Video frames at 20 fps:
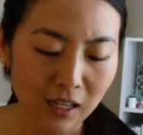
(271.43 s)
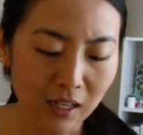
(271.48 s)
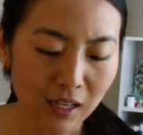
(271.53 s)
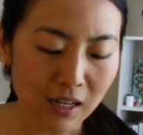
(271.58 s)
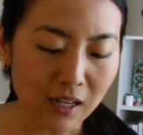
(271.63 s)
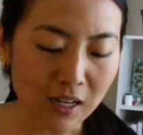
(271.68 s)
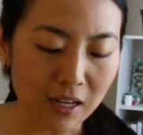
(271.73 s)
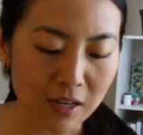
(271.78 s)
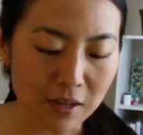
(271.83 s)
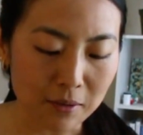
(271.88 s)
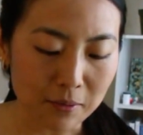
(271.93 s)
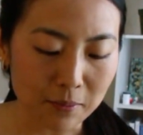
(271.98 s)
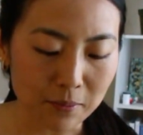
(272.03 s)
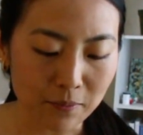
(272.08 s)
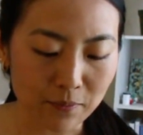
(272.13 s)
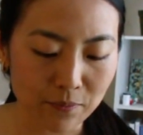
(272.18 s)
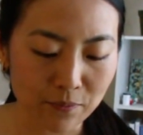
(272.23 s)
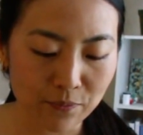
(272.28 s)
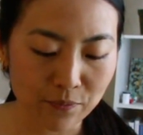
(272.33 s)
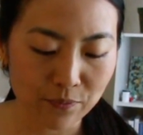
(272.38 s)

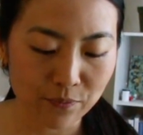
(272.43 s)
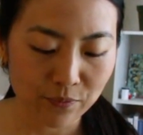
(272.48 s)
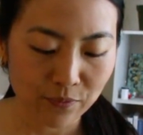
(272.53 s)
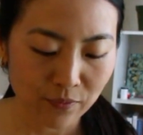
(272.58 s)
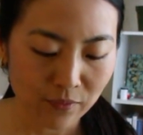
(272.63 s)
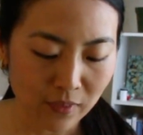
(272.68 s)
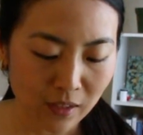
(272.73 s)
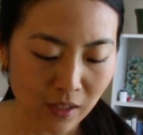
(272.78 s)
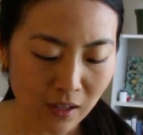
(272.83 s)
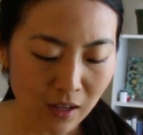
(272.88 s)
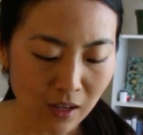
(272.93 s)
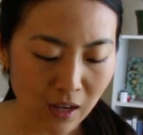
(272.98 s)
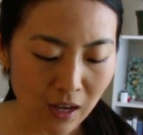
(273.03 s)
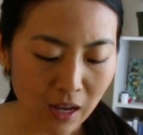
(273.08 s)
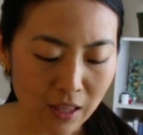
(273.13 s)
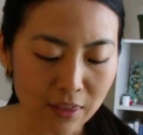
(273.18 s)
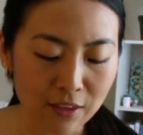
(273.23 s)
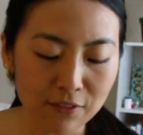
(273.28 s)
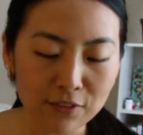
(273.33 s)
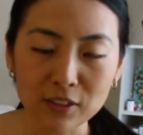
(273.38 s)

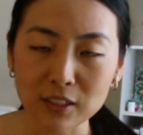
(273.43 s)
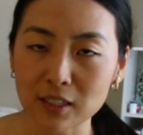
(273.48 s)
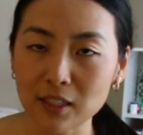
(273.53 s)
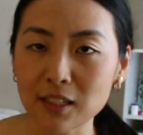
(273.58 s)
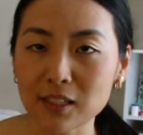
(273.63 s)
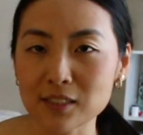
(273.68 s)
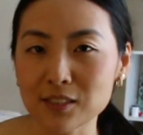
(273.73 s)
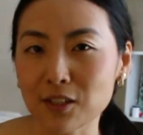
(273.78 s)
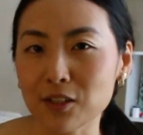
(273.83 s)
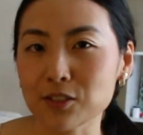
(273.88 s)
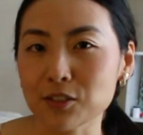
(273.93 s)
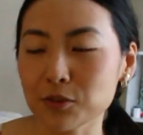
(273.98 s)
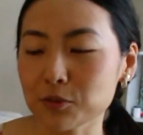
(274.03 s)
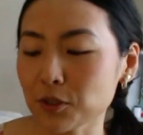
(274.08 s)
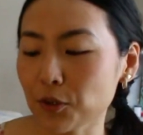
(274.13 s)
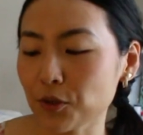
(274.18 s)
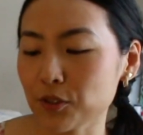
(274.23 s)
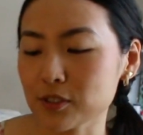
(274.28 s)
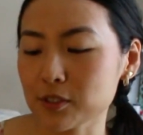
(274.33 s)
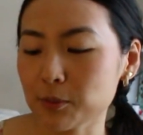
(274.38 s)
The vanilla is also
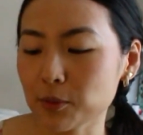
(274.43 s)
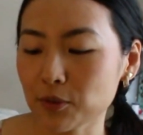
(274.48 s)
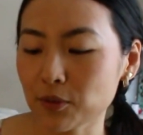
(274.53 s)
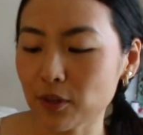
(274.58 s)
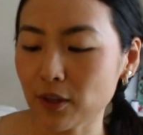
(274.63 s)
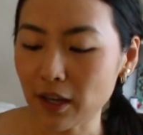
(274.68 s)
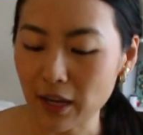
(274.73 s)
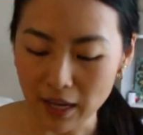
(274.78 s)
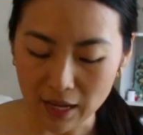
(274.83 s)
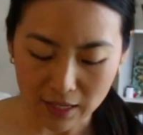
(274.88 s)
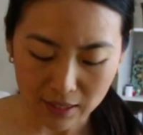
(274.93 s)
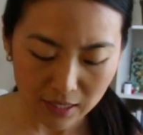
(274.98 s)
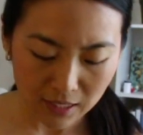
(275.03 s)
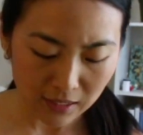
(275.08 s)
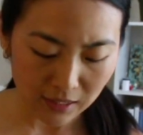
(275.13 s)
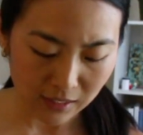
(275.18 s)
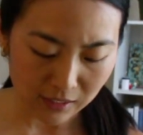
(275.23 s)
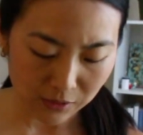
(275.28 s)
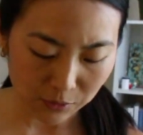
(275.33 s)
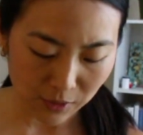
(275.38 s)
noticeable. I think
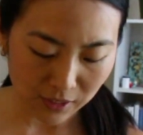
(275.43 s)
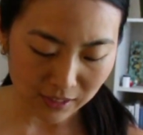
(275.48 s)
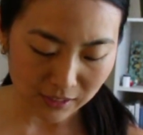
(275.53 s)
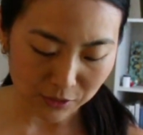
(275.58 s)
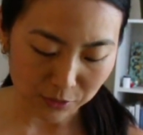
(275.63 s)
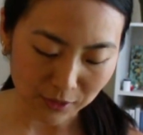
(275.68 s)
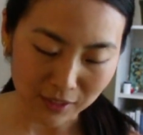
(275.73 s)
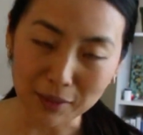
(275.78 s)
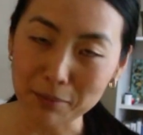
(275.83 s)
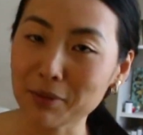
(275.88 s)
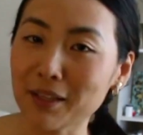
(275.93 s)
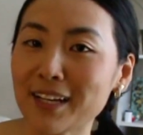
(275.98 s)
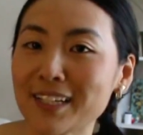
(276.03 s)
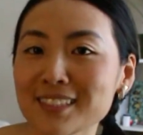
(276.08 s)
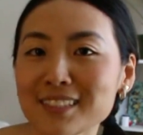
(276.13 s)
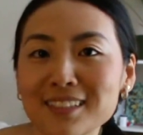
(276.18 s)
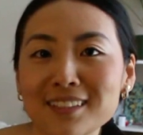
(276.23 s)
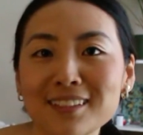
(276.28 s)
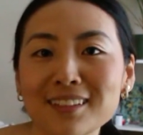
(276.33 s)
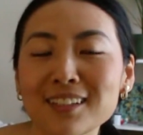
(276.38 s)
this one is really
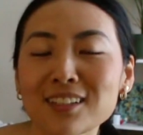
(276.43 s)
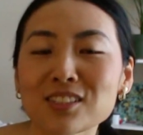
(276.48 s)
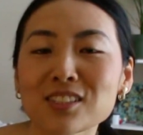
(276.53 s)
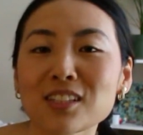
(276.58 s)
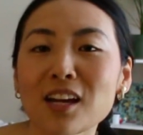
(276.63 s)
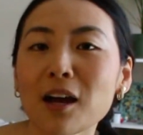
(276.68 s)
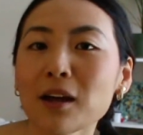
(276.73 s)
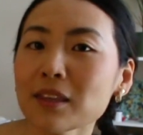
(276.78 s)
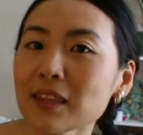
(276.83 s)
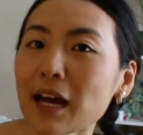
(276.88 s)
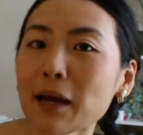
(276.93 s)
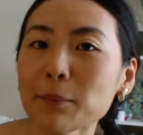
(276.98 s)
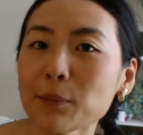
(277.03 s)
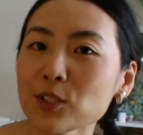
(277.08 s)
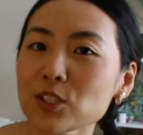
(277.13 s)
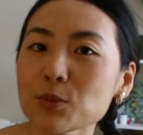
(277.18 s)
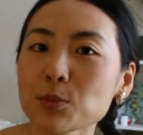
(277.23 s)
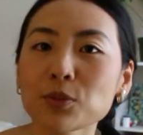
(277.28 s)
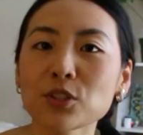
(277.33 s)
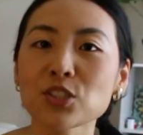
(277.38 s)
pleasant. There's not that
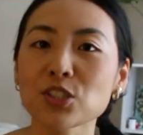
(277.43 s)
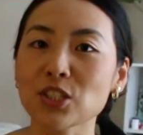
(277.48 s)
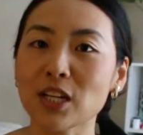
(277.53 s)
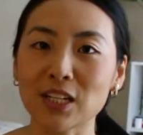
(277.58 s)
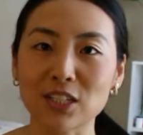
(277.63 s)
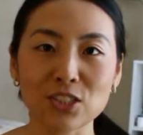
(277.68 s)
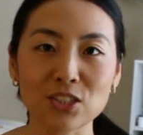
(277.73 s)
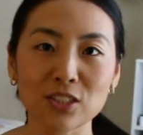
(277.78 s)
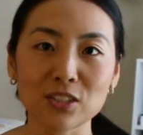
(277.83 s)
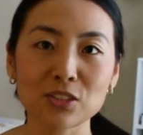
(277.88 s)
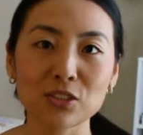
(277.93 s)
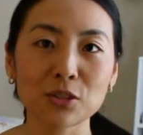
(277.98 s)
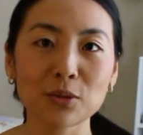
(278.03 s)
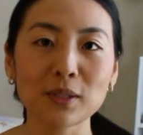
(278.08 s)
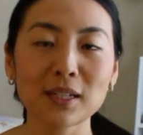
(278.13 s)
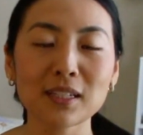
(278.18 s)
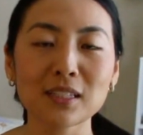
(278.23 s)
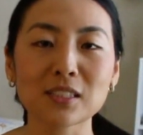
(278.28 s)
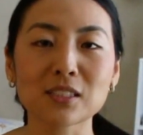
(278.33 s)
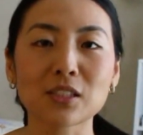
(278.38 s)
much projection to
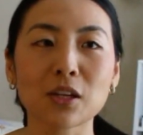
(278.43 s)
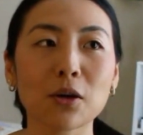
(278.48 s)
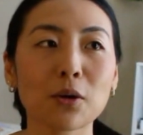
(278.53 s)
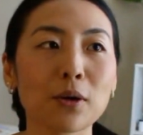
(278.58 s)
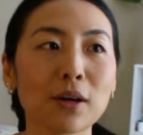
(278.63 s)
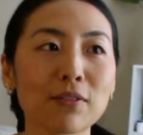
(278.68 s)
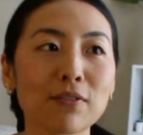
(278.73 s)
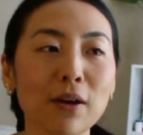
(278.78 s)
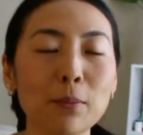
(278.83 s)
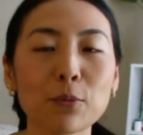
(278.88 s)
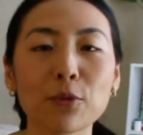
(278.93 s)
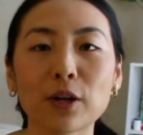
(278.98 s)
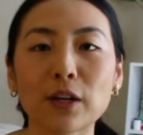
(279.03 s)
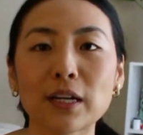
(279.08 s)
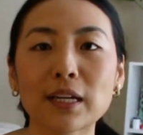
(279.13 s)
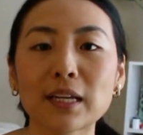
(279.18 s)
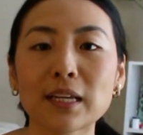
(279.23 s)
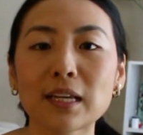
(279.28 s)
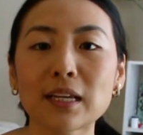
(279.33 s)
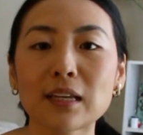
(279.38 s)
it, so if I'm
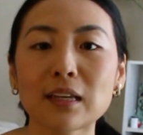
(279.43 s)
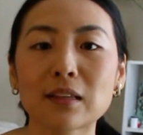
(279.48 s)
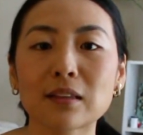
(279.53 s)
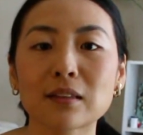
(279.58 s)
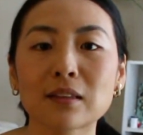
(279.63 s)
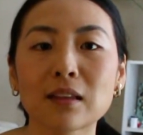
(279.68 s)
wearing it,